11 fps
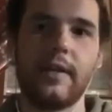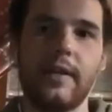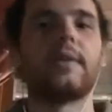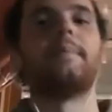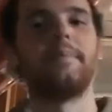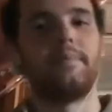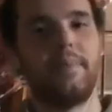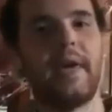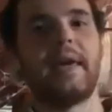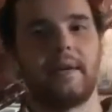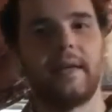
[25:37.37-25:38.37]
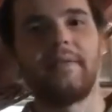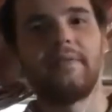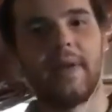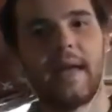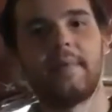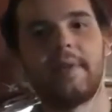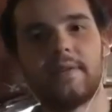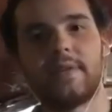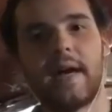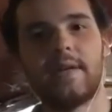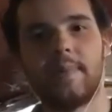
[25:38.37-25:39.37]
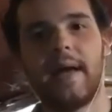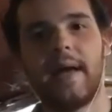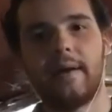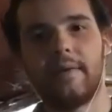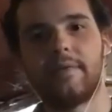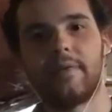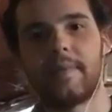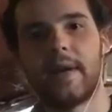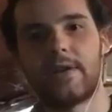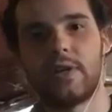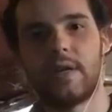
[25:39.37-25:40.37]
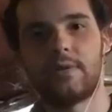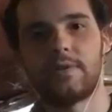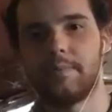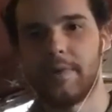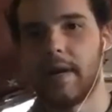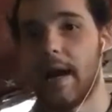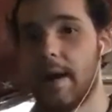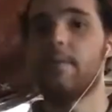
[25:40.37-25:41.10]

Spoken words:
It's a big like family size bag of flaming hot Cheetos, but I